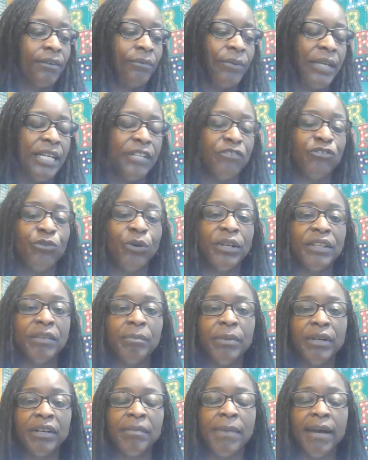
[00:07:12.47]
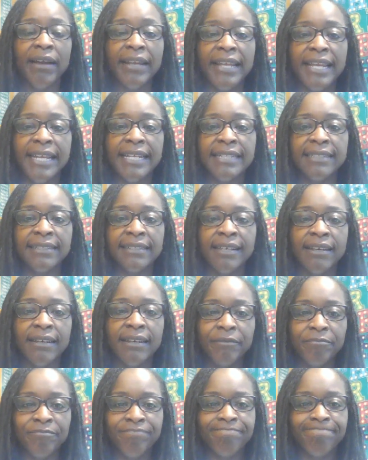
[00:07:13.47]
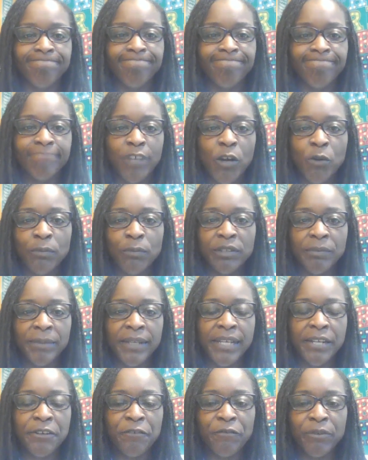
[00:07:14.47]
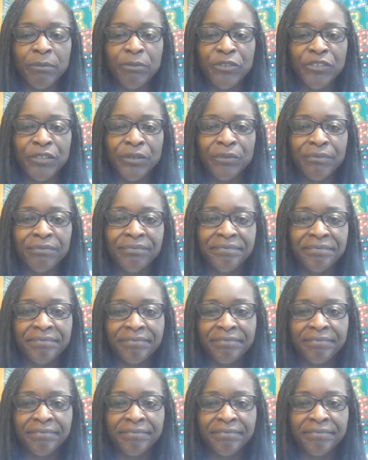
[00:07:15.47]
We enjoyed the book about ants. Hope to be hearing from you soon.